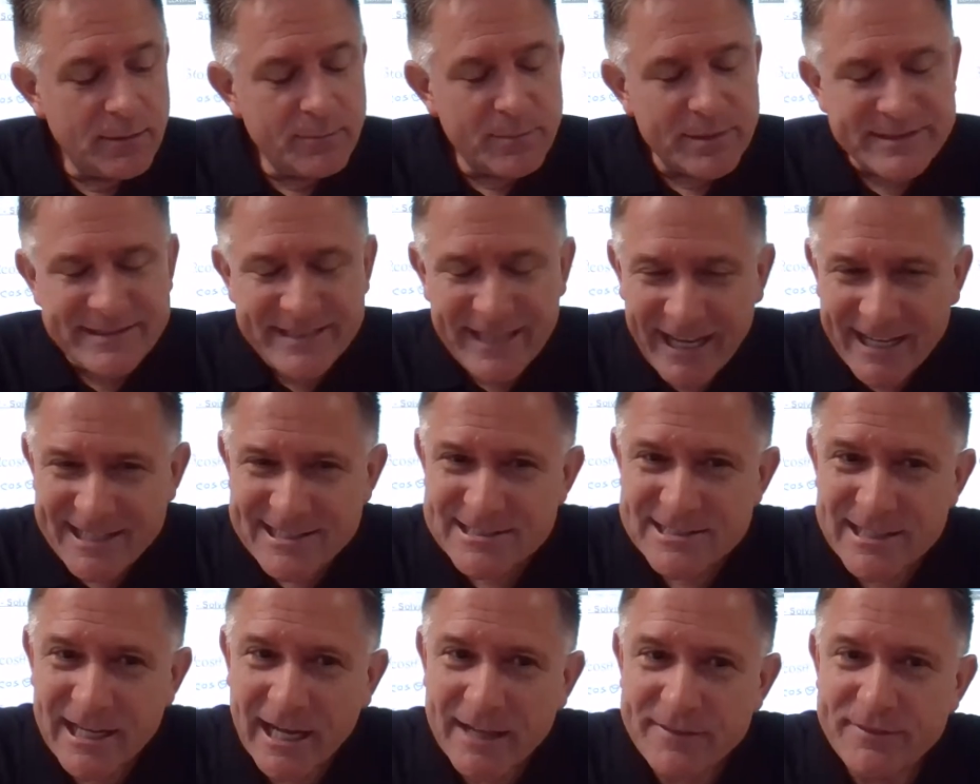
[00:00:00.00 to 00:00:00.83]
But
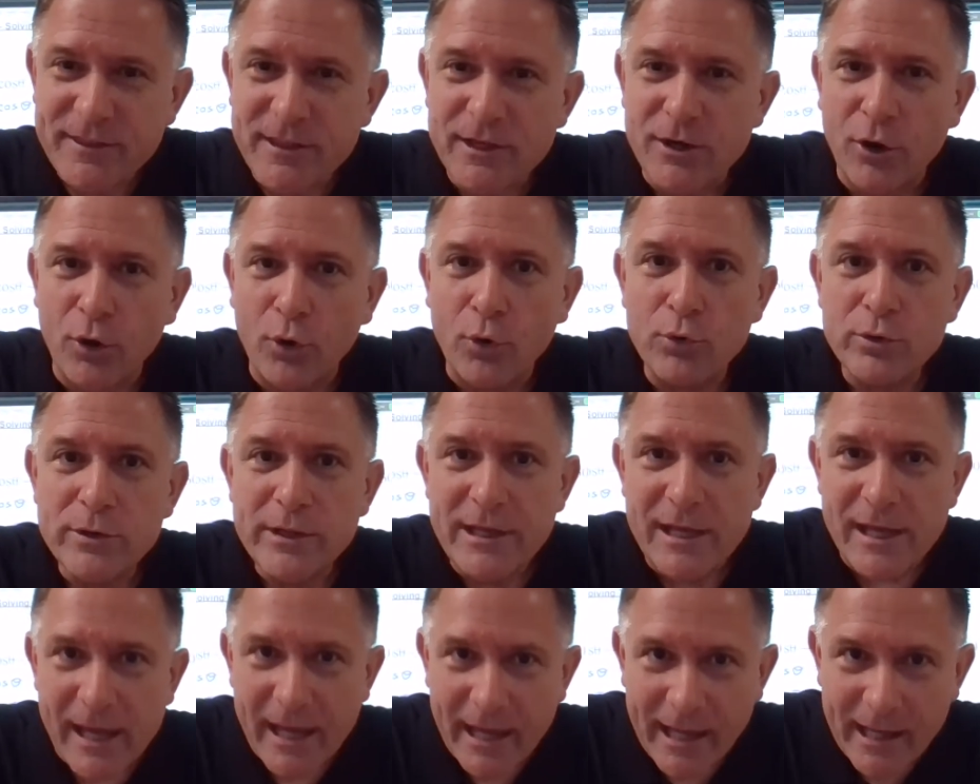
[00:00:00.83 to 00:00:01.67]
that's not the
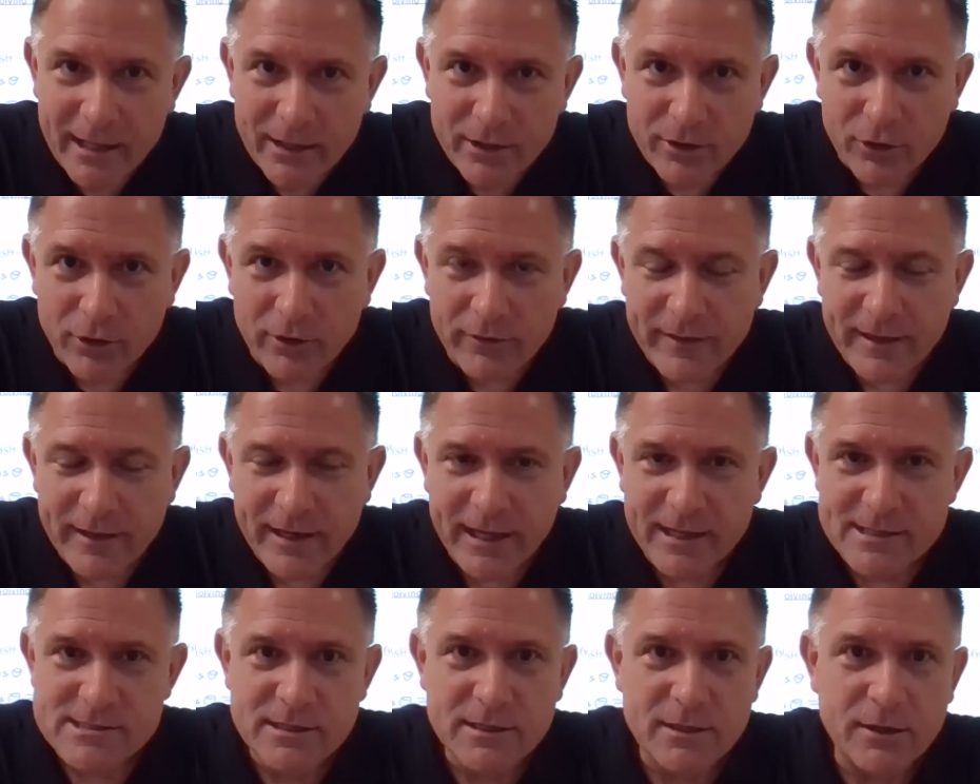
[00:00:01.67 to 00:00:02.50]
only angle that
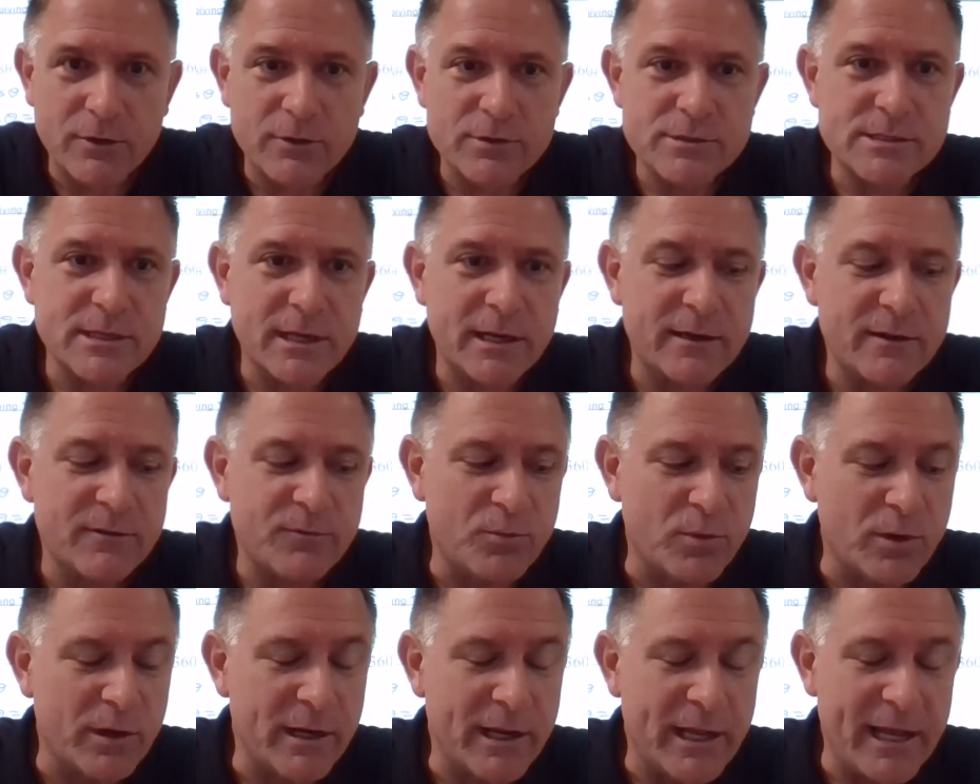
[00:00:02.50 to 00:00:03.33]
has a cosine
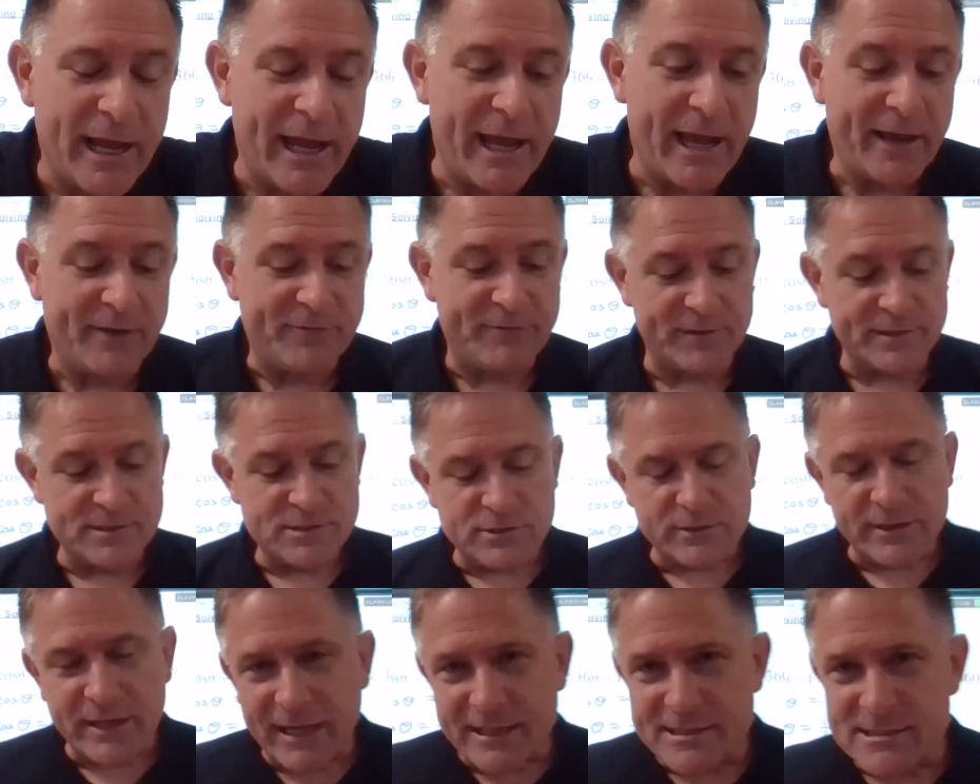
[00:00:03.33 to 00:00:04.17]
of one half. And
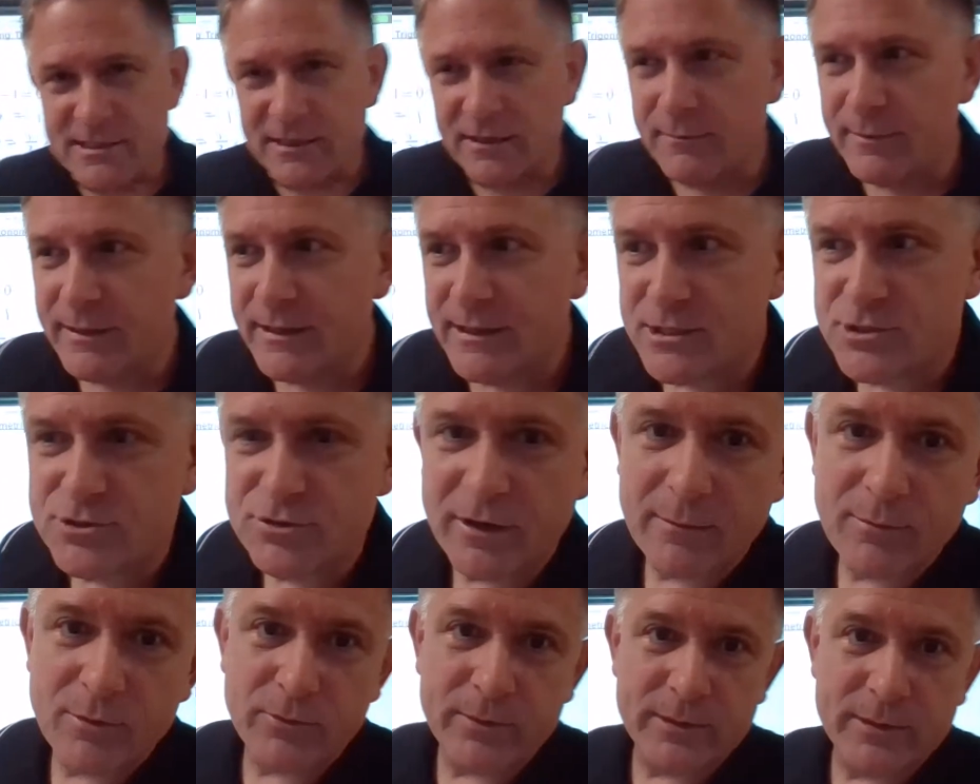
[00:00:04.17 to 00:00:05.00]
so that's going to be the
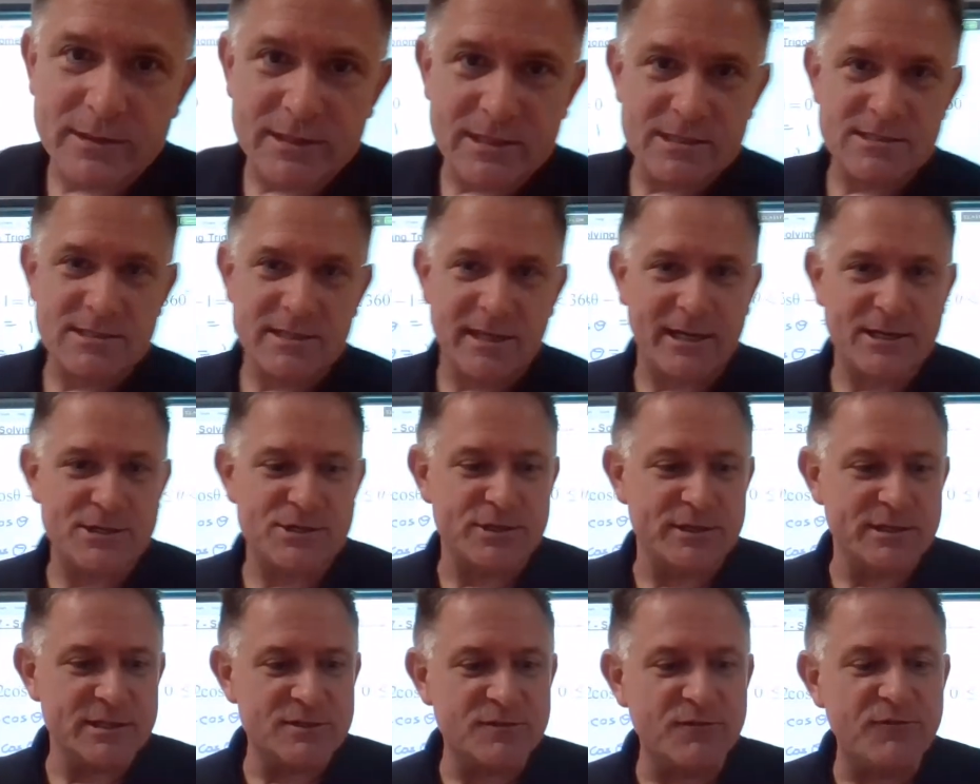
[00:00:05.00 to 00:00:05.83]
trouble with this
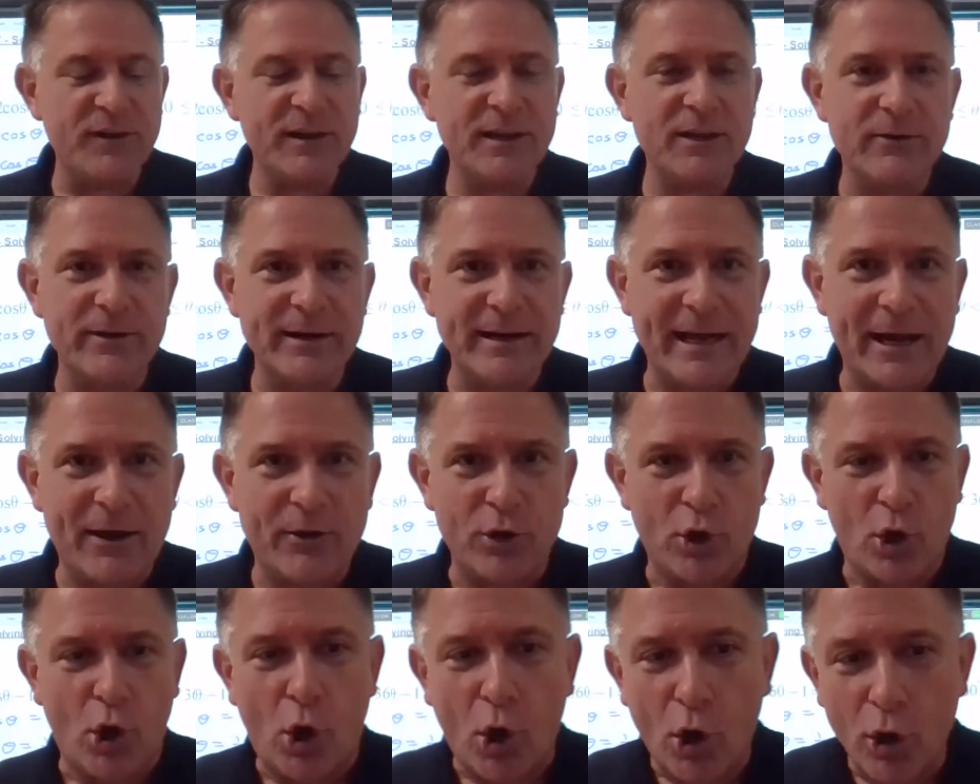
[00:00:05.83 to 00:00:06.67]
section is figuring
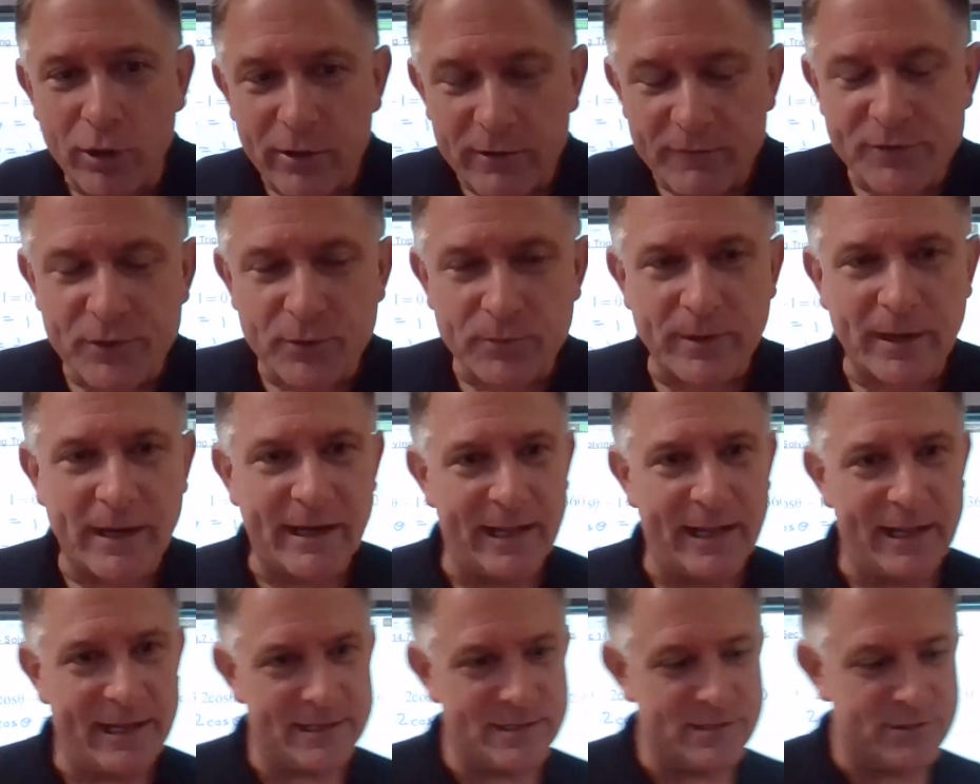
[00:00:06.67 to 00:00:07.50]
out all of the
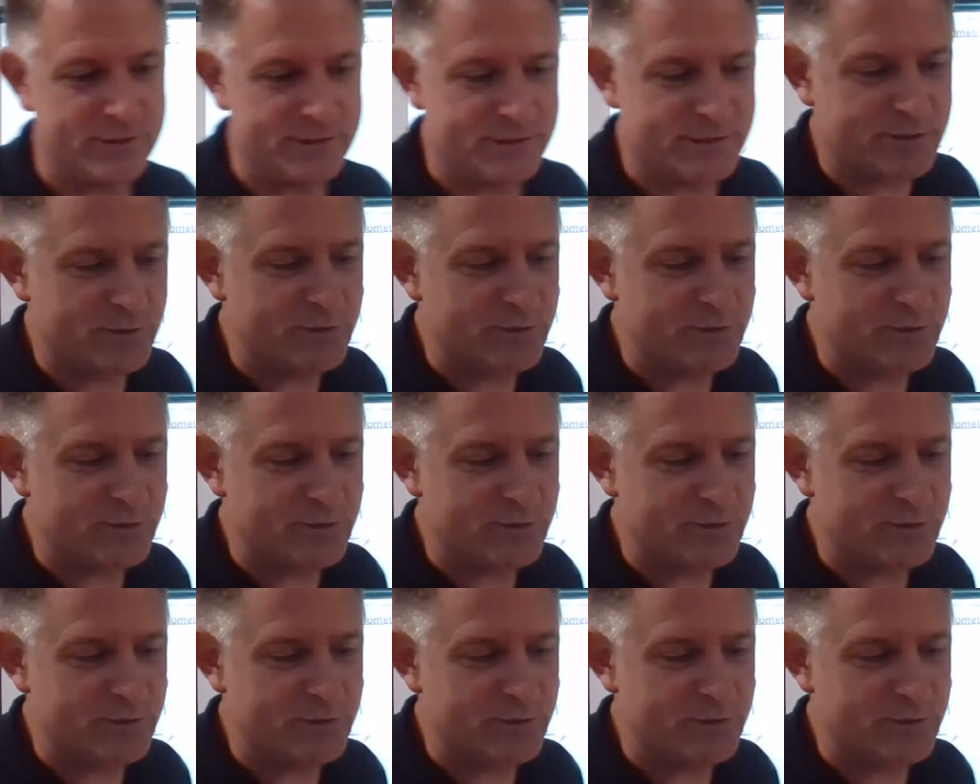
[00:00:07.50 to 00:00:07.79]
right answers.